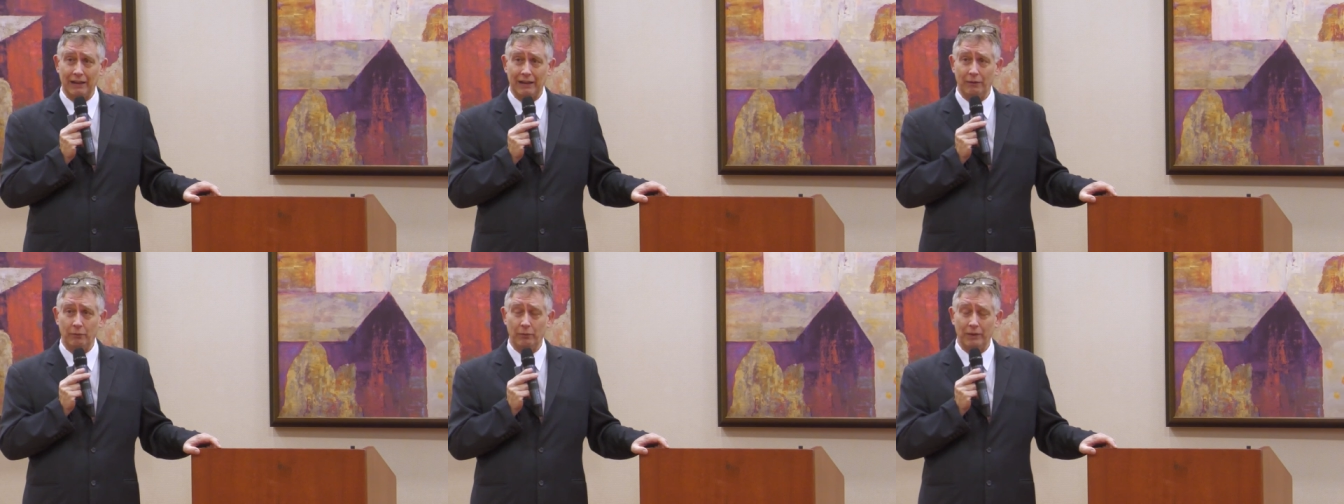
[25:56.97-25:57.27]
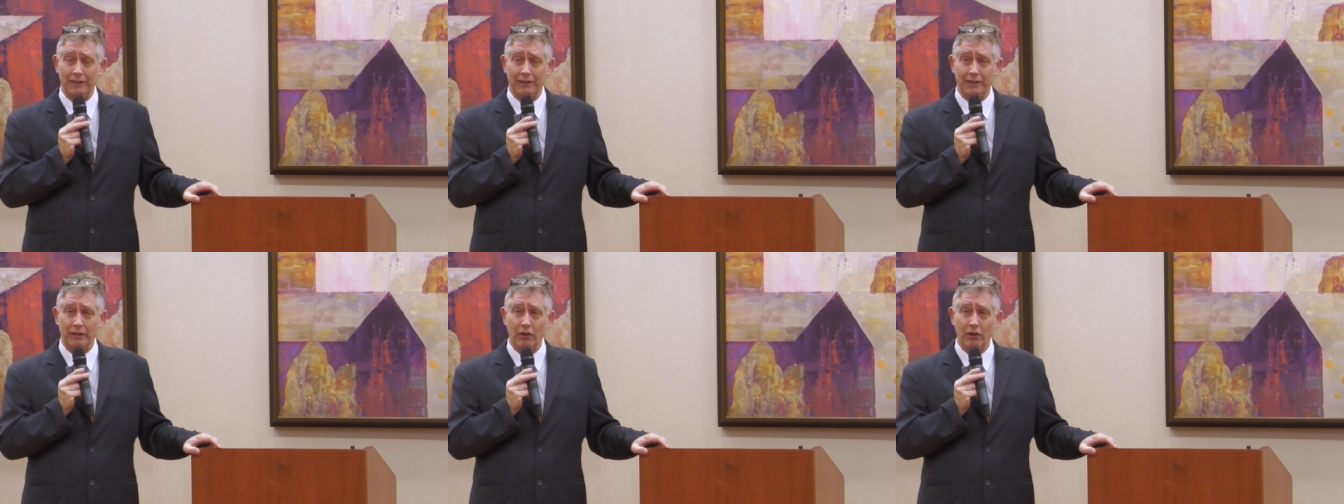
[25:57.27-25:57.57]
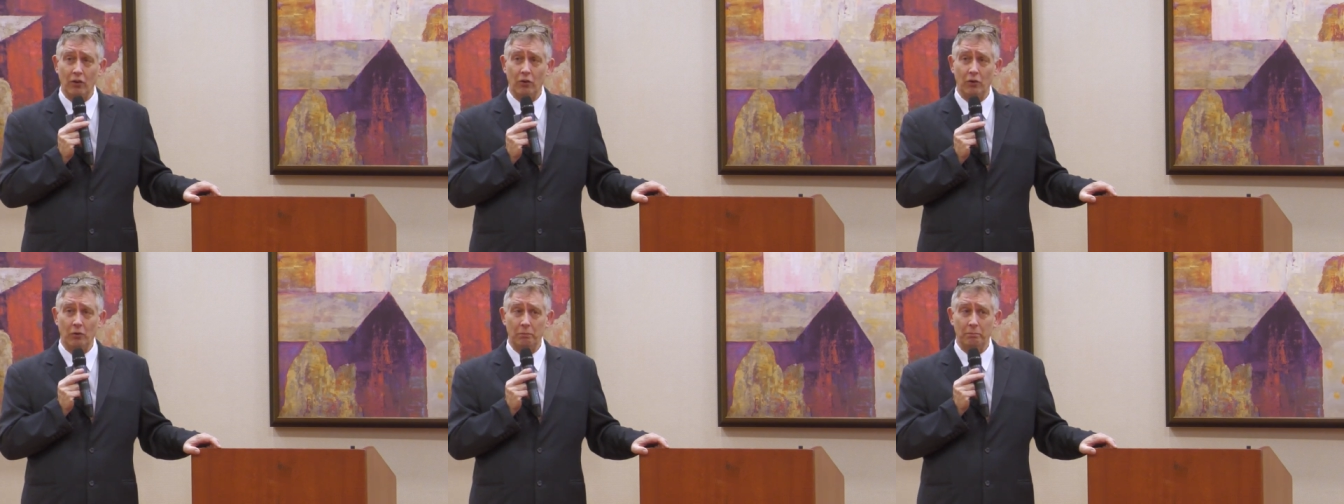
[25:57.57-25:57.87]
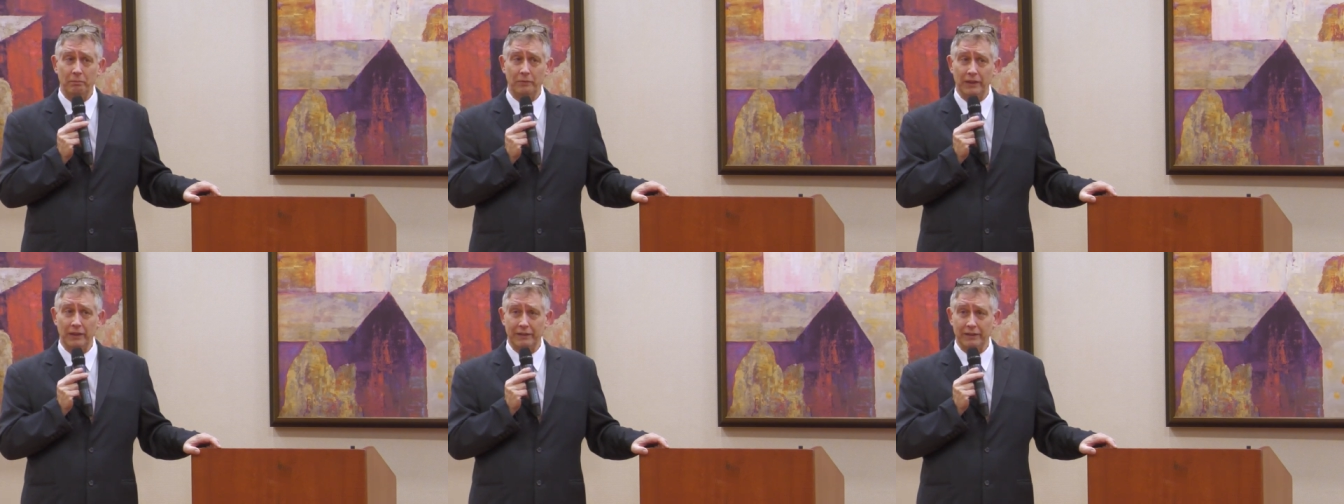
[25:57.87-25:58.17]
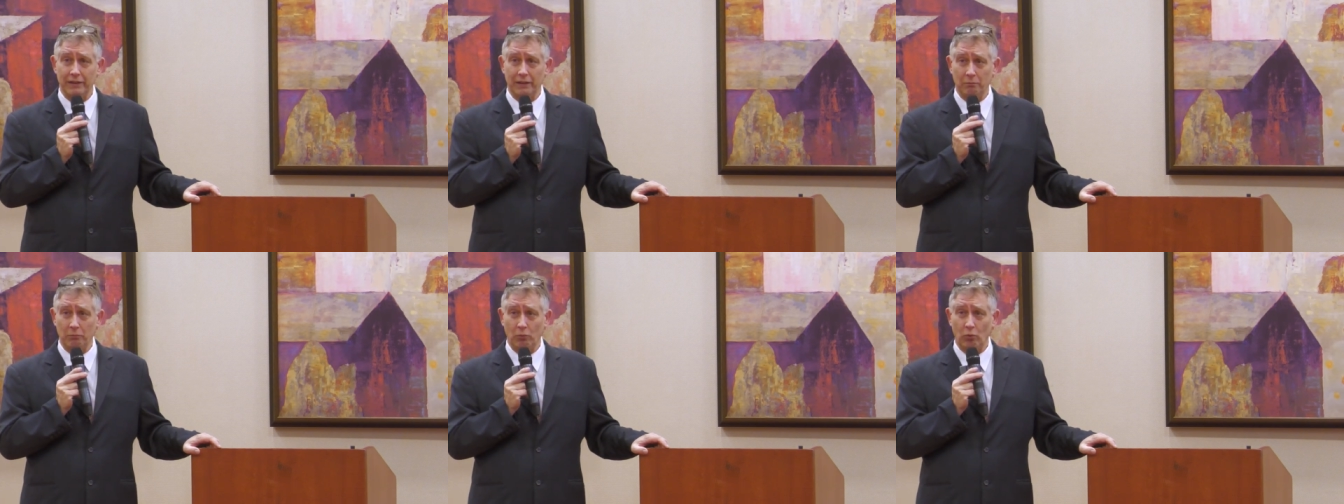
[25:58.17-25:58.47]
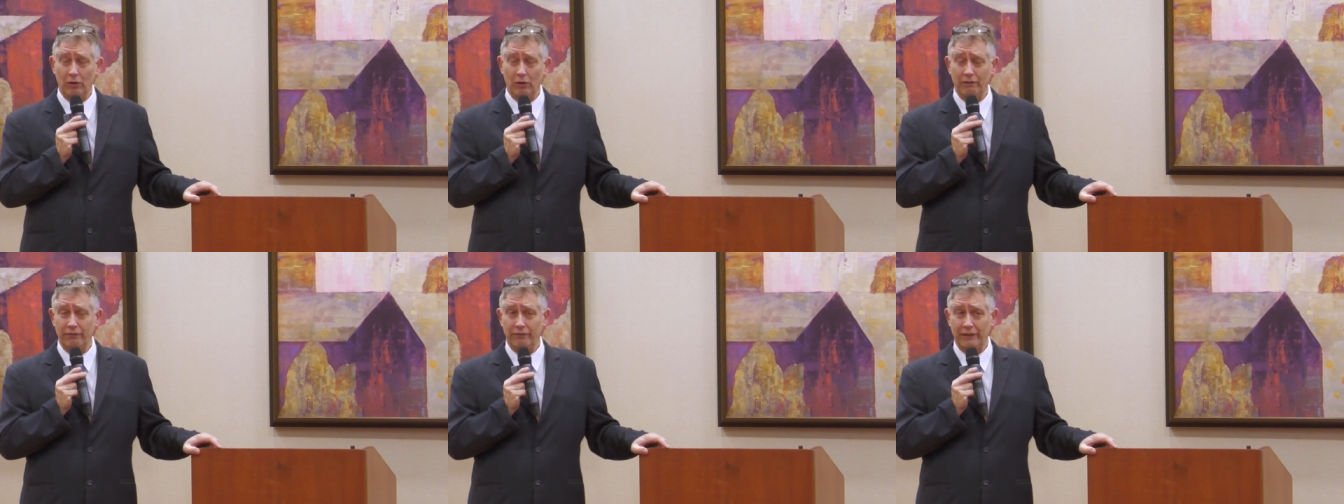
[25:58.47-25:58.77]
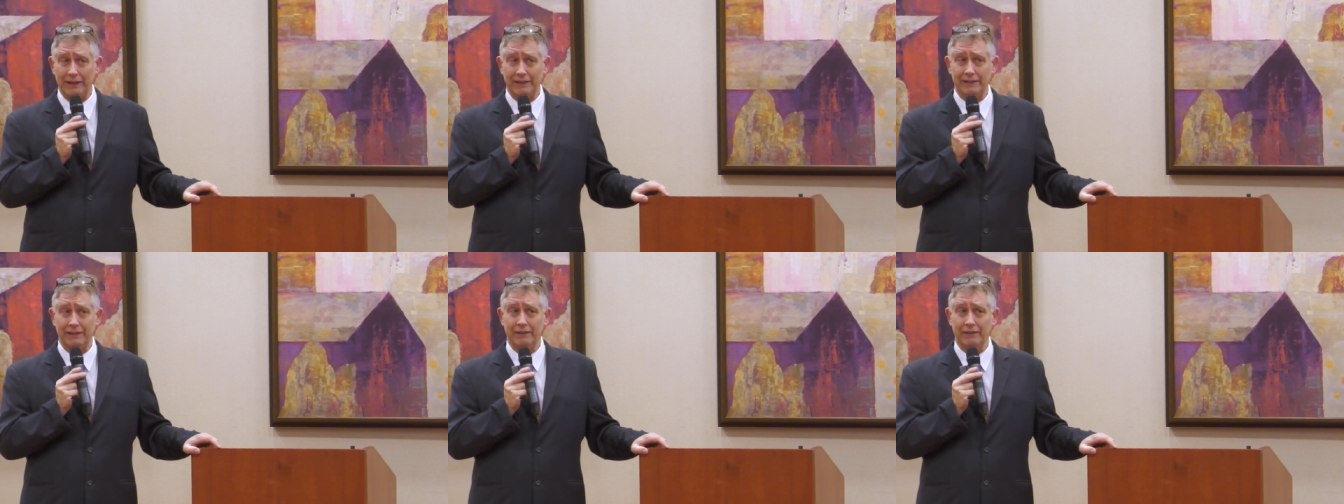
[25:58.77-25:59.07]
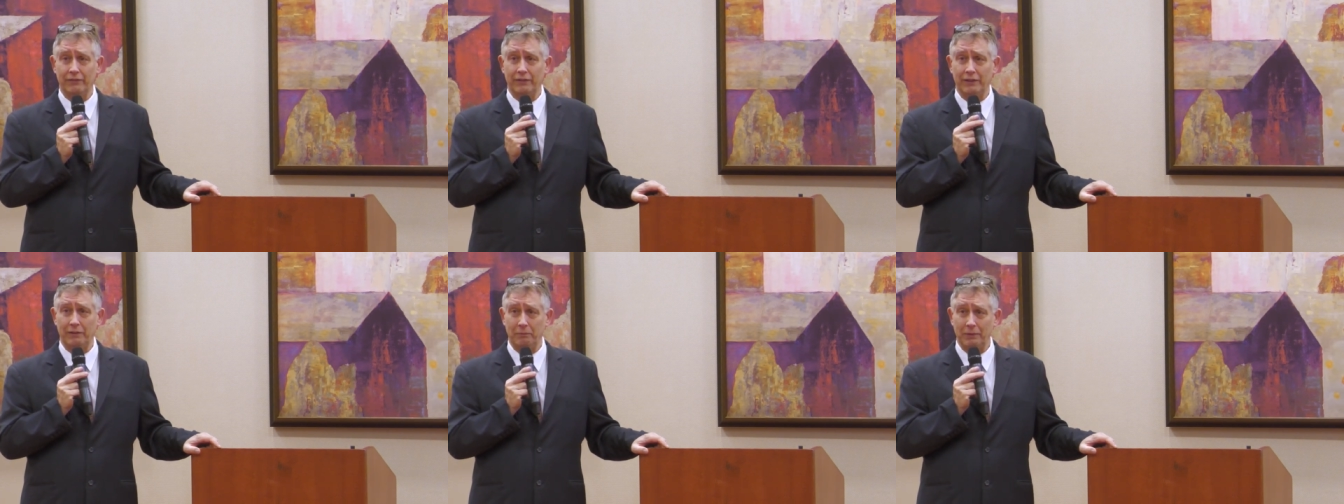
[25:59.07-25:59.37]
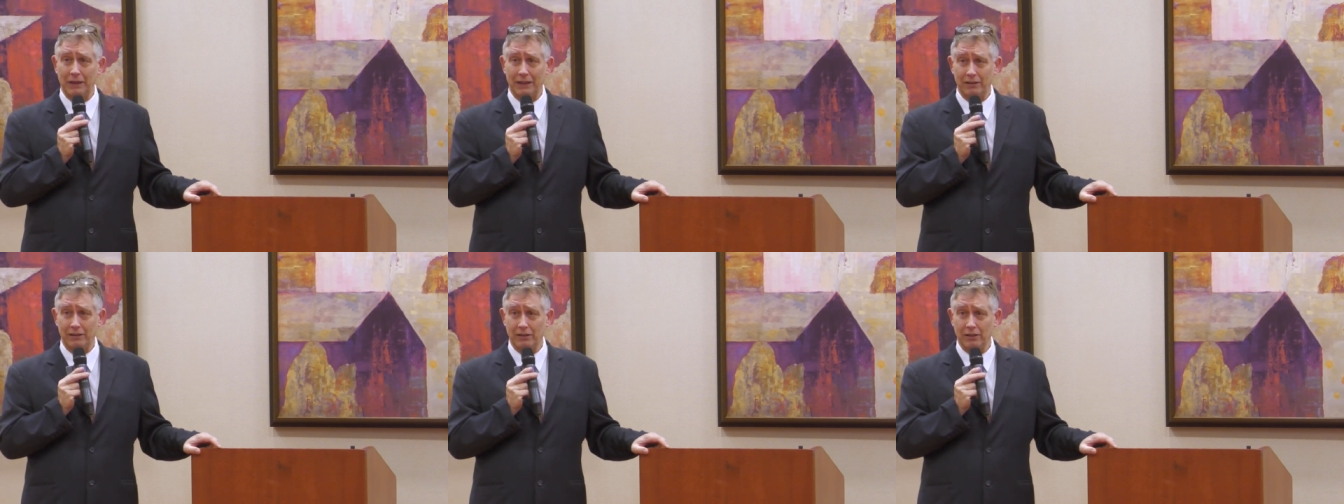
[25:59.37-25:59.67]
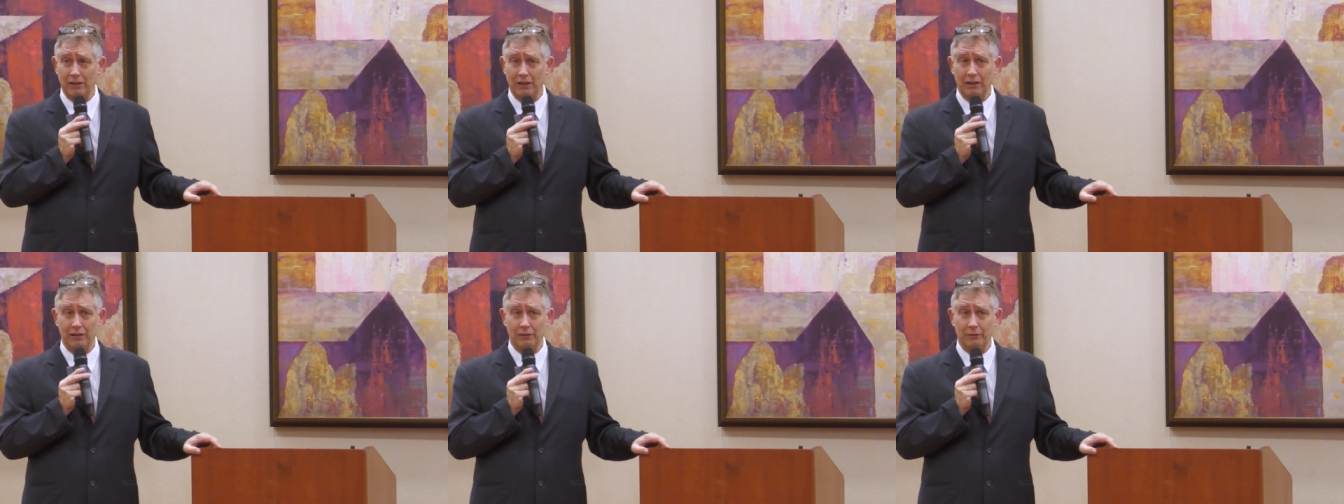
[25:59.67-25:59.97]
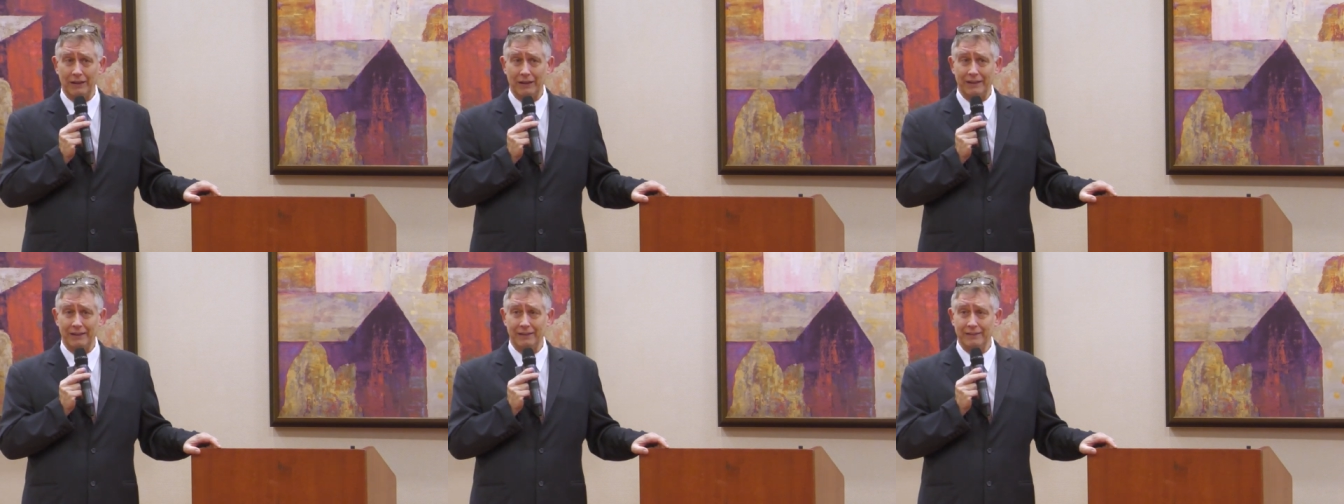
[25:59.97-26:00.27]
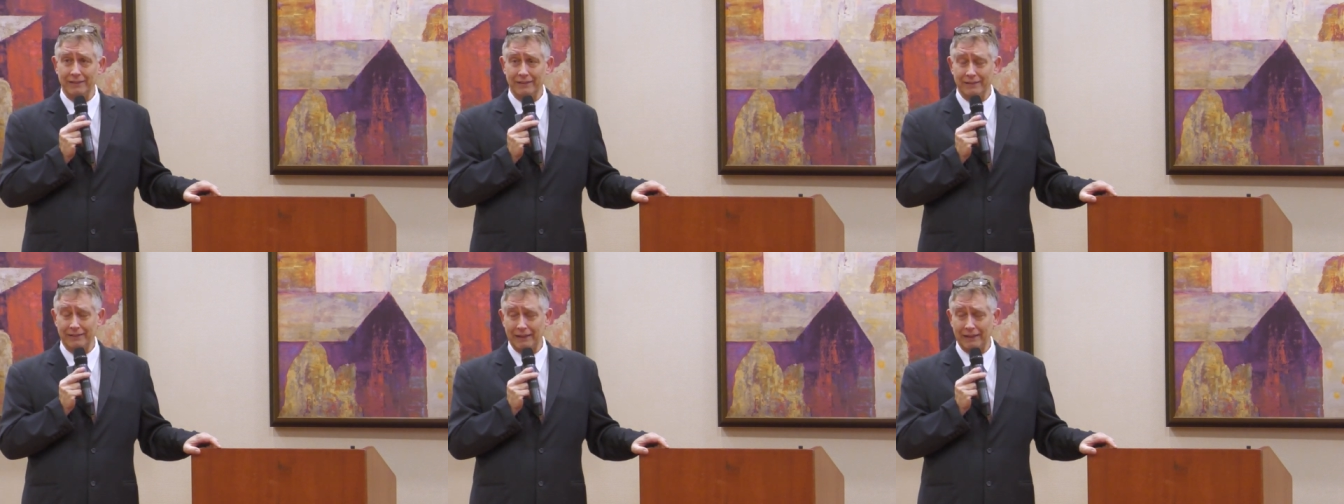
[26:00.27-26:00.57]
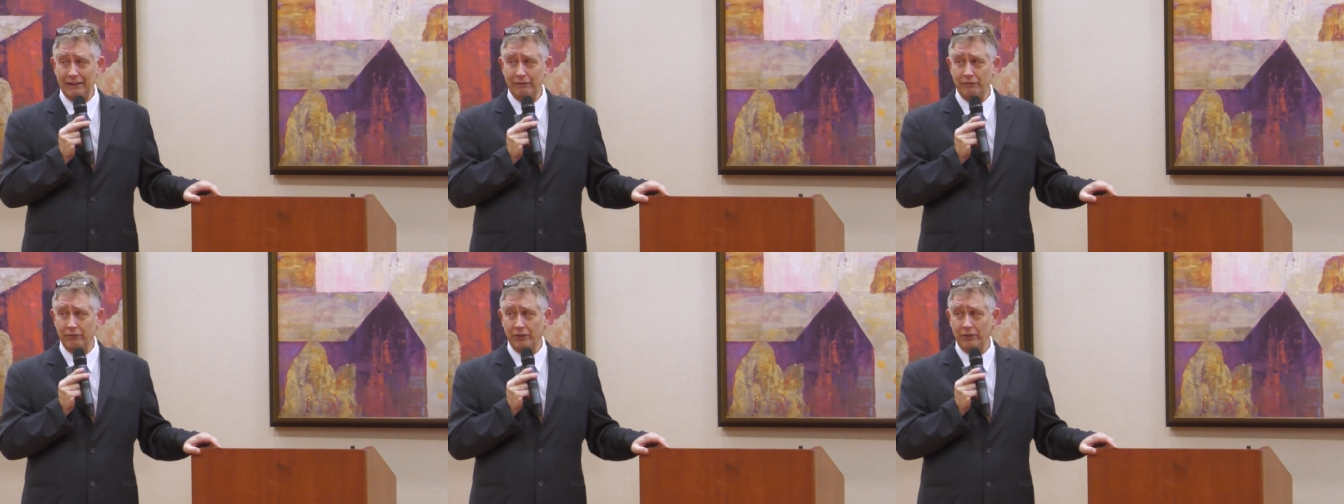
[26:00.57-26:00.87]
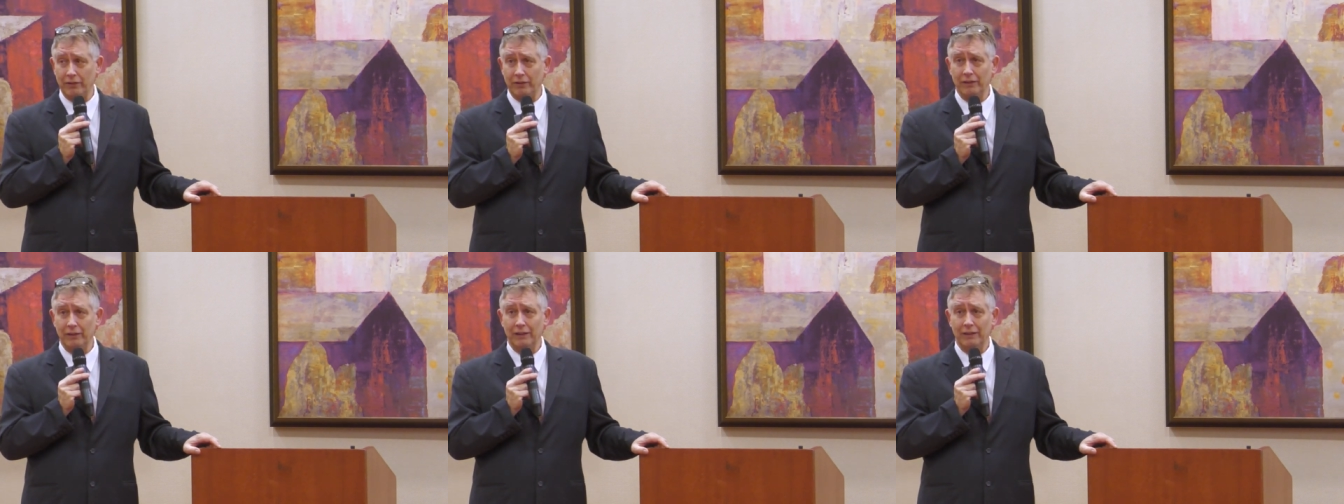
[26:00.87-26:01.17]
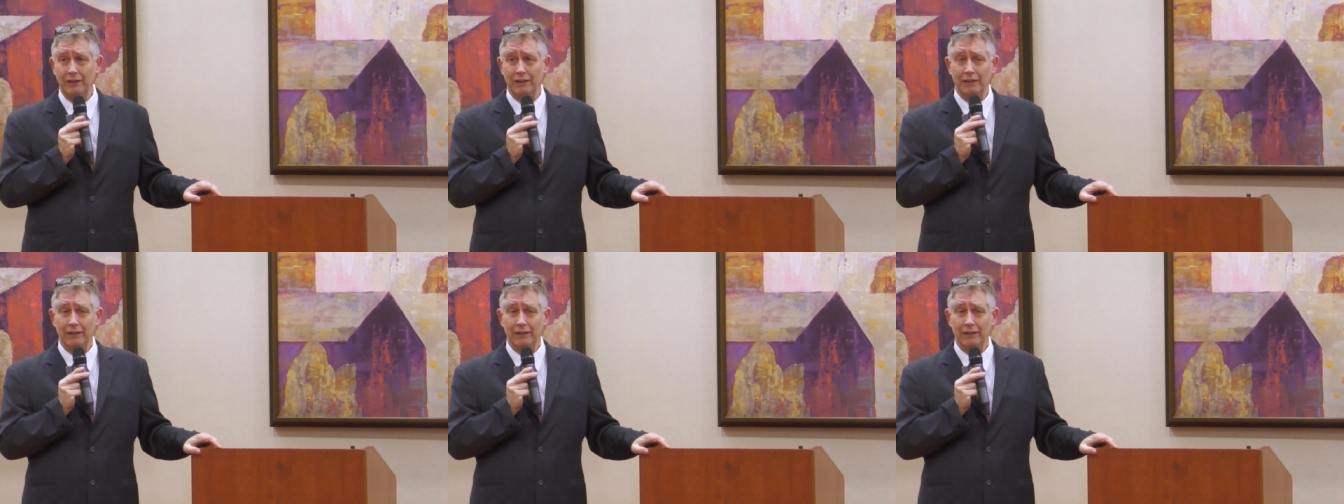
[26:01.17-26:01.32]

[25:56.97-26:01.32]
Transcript: and with the hope that they're more effective and better tolerated and safer